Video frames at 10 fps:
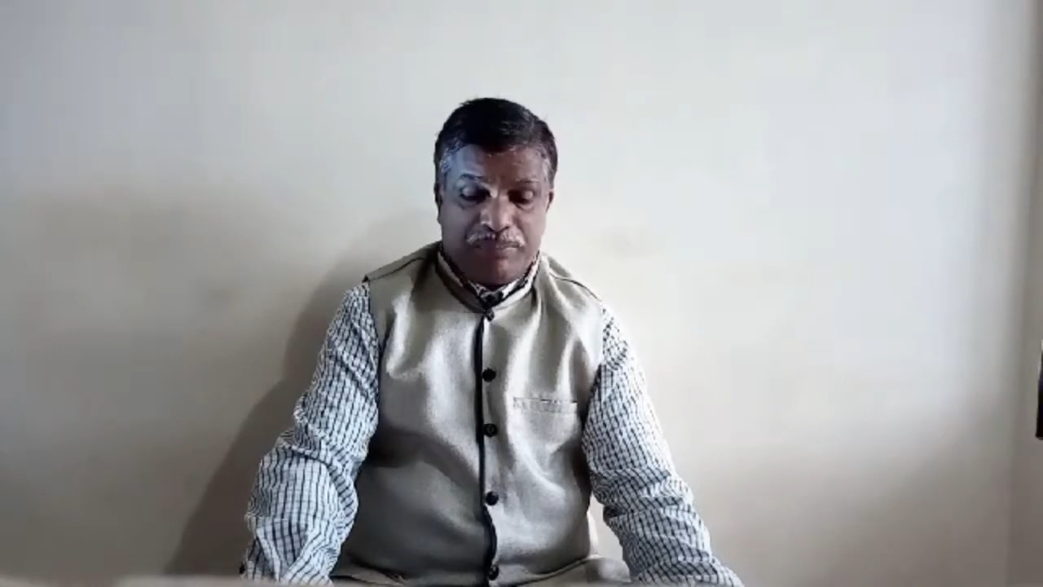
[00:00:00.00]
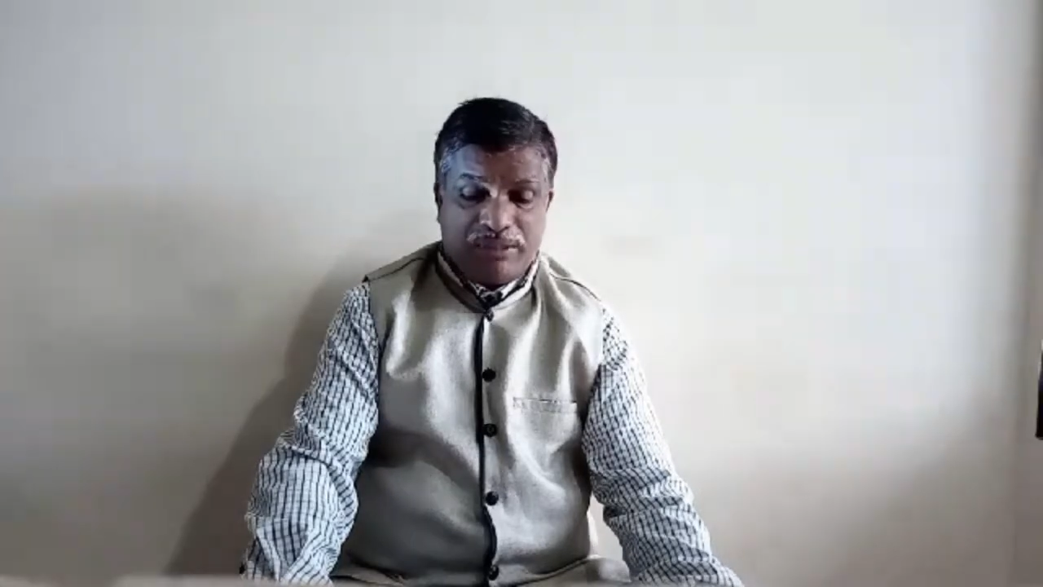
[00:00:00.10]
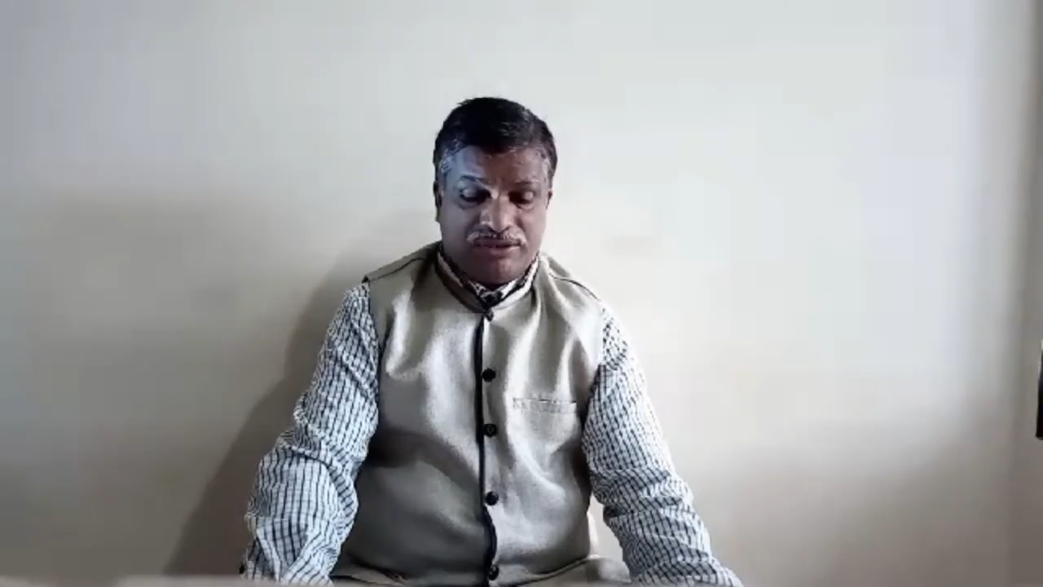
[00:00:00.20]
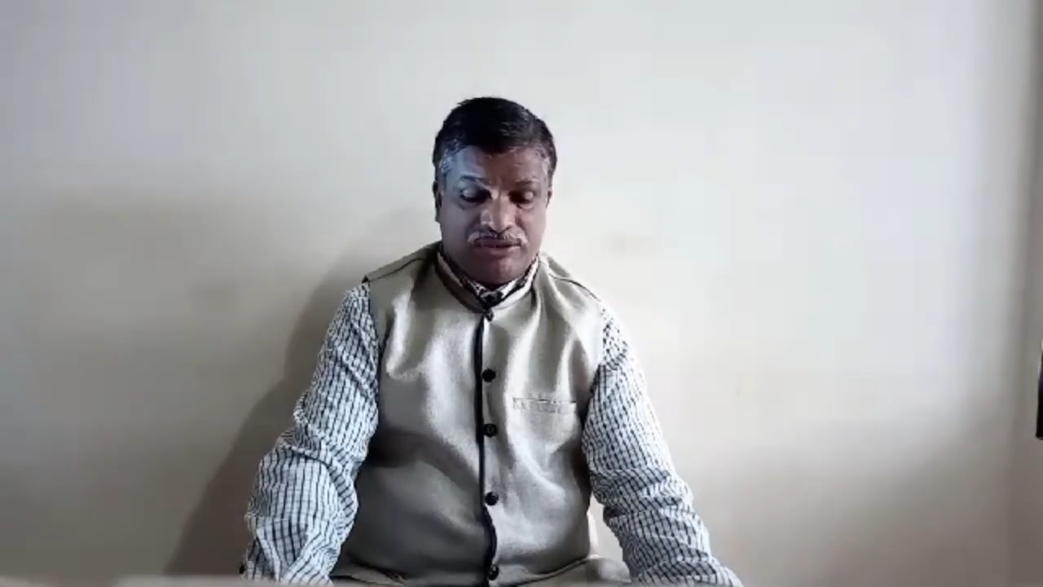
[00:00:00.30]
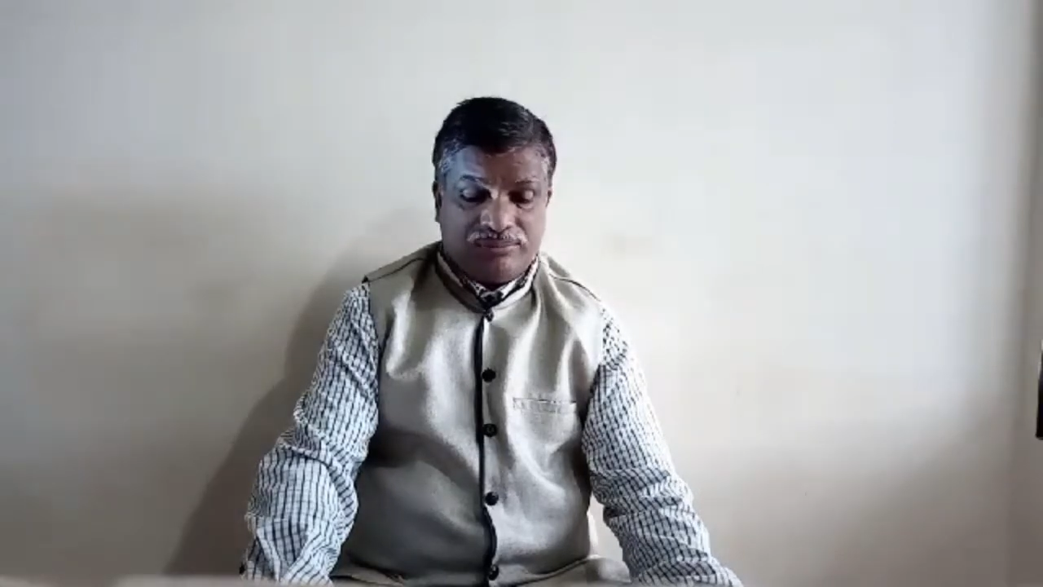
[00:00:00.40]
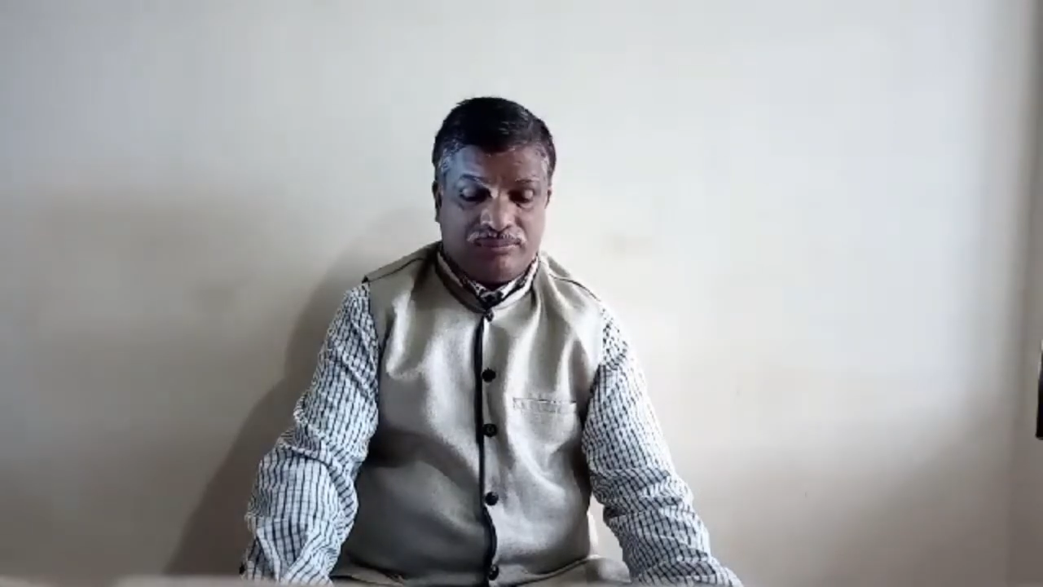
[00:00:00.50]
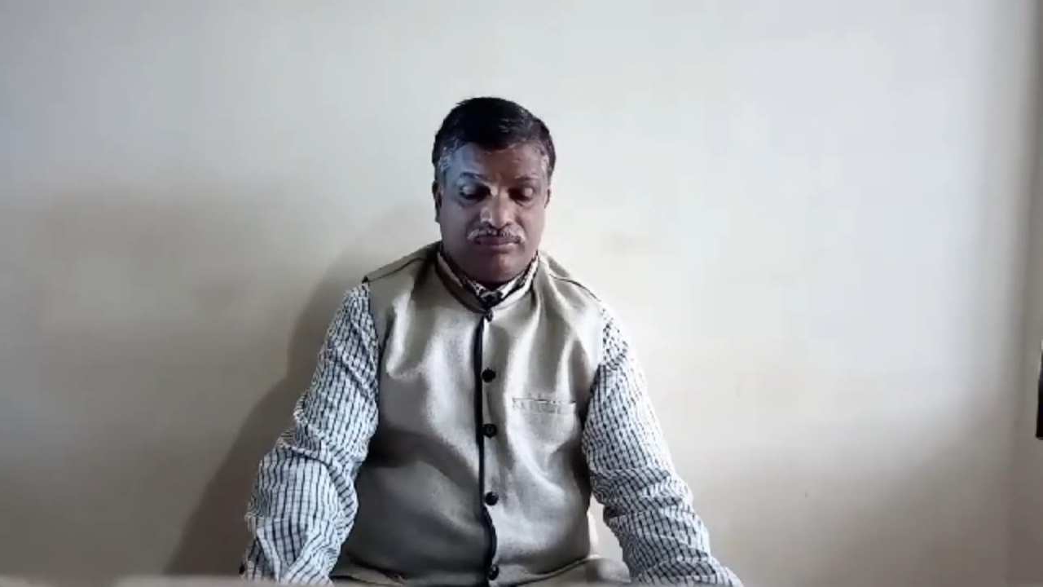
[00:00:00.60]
plus,